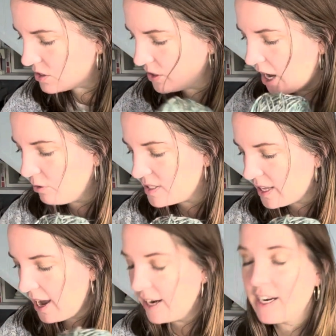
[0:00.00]
that was
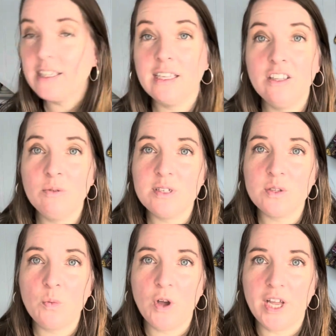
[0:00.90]
that. And then there was the
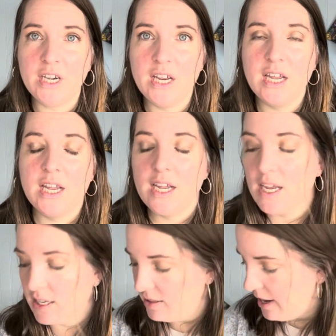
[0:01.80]
one
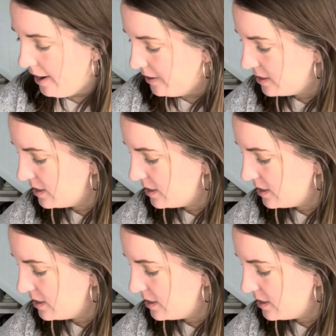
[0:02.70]
that